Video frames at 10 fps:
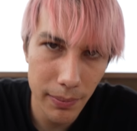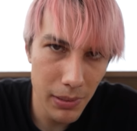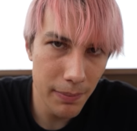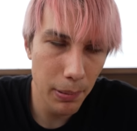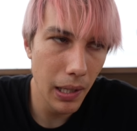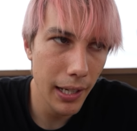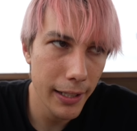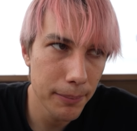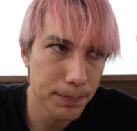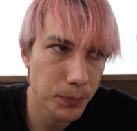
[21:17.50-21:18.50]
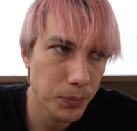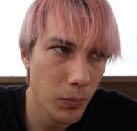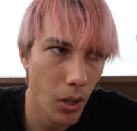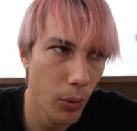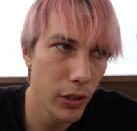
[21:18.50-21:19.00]
a meat pie
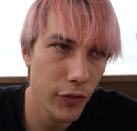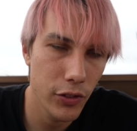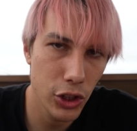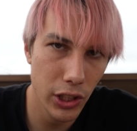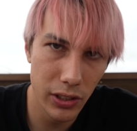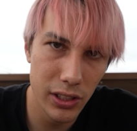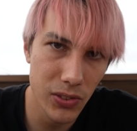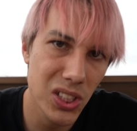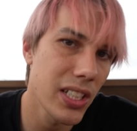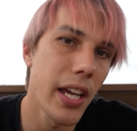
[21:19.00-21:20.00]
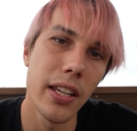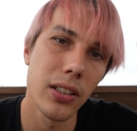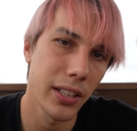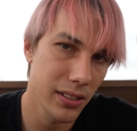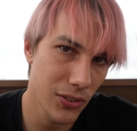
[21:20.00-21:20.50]
with chunks of steak,
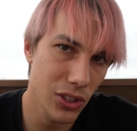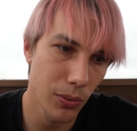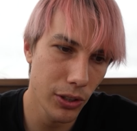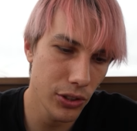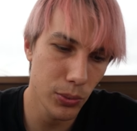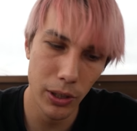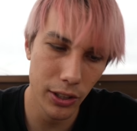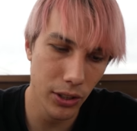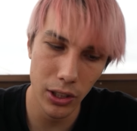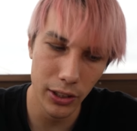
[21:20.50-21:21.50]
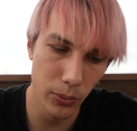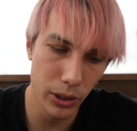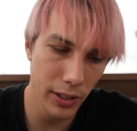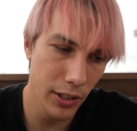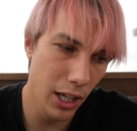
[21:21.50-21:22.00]
like as if someone just went and got like a
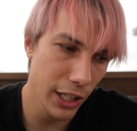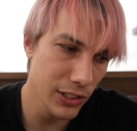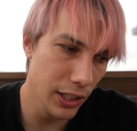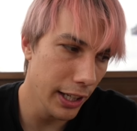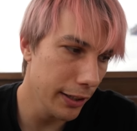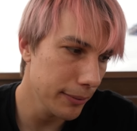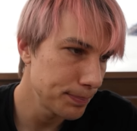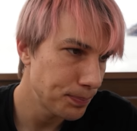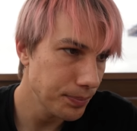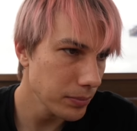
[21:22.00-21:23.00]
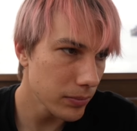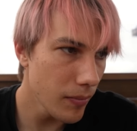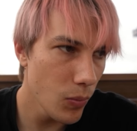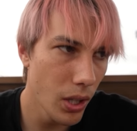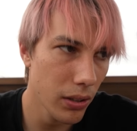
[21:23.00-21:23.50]
really nice like
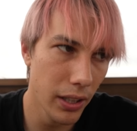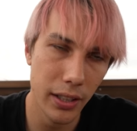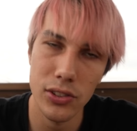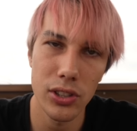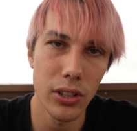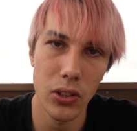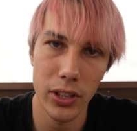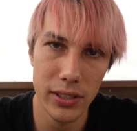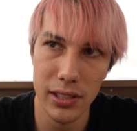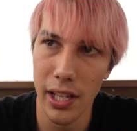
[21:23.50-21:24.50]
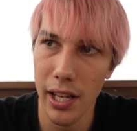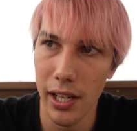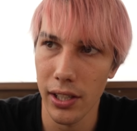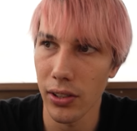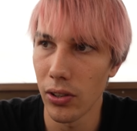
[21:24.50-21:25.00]
like sirloin
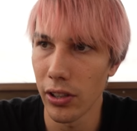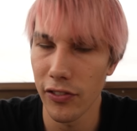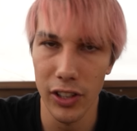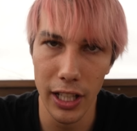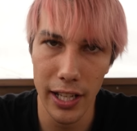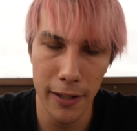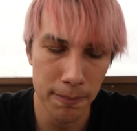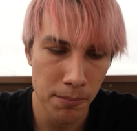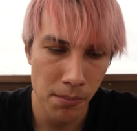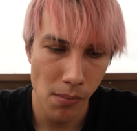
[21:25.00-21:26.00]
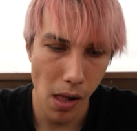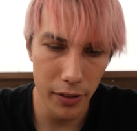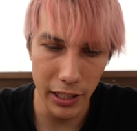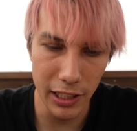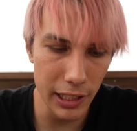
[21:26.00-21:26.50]
steak or a fillet, and
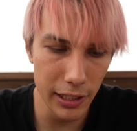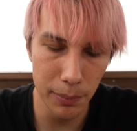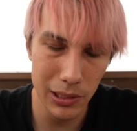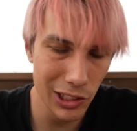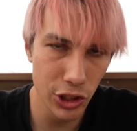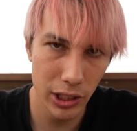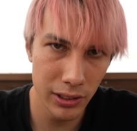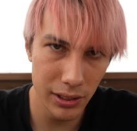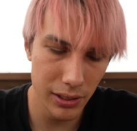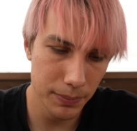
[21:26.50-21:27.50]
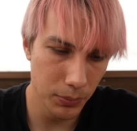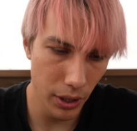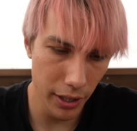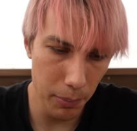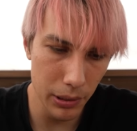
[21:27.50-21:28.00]
they cut it up into chunks
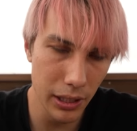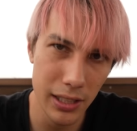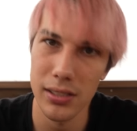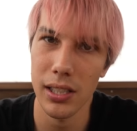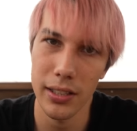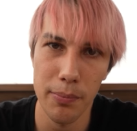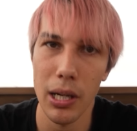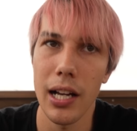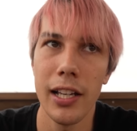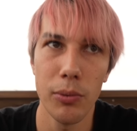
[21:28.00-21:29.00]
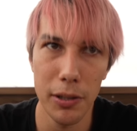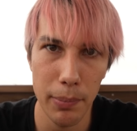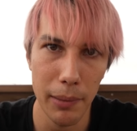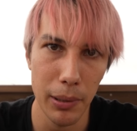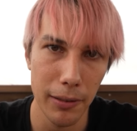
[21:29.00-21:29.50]
and they put it inside the pie with
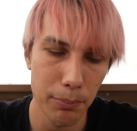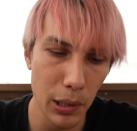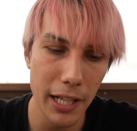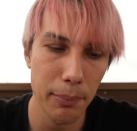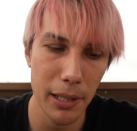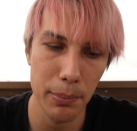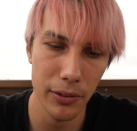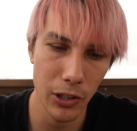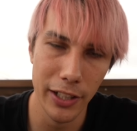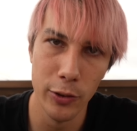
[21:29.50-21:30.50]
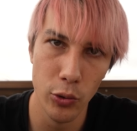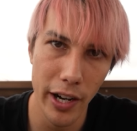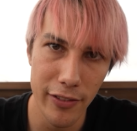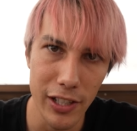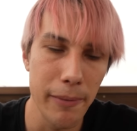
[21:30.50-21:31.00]
pepper, black pepper, and like
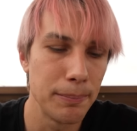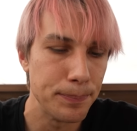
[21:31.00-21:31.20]
gravy.